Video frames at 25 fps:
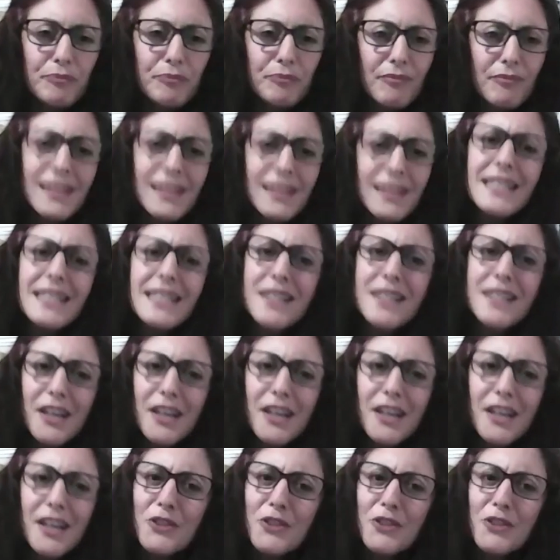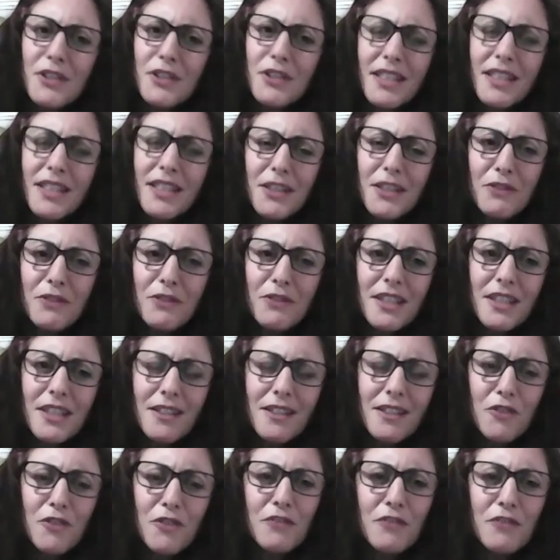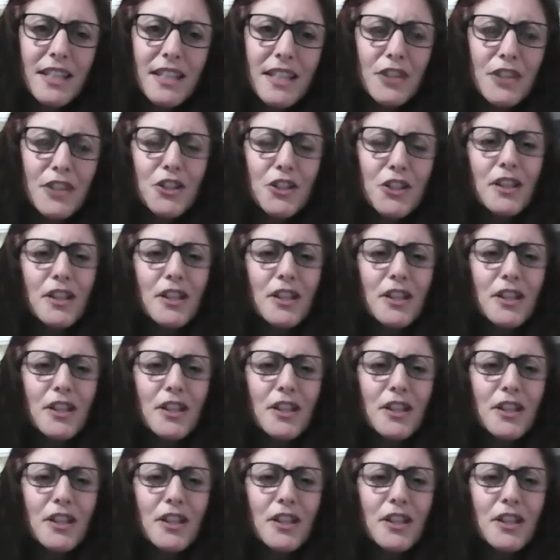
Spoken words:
desire to continue this conversation.